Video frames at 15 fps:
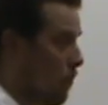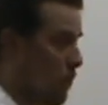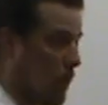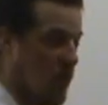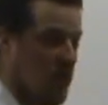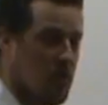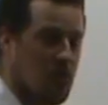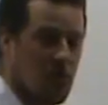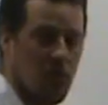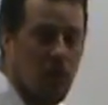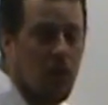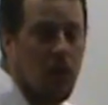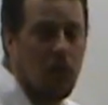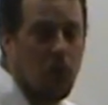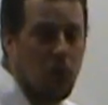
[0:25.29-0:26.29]
Beer's
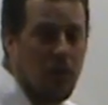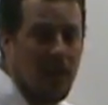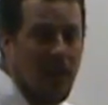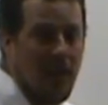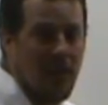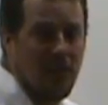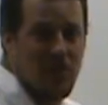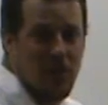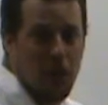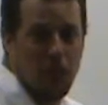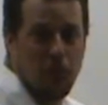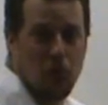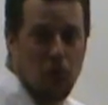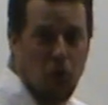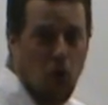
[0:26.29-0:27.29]
law relates the
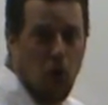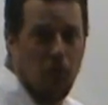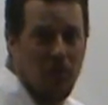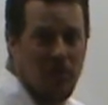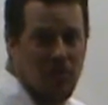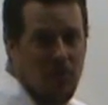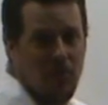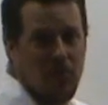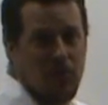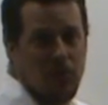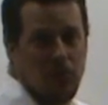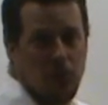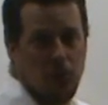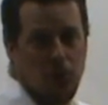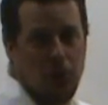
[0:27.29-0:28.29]
absorbance of a
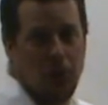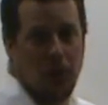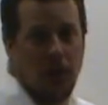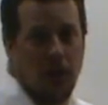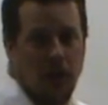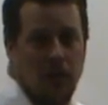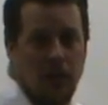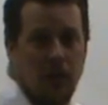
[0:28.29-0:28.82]
solution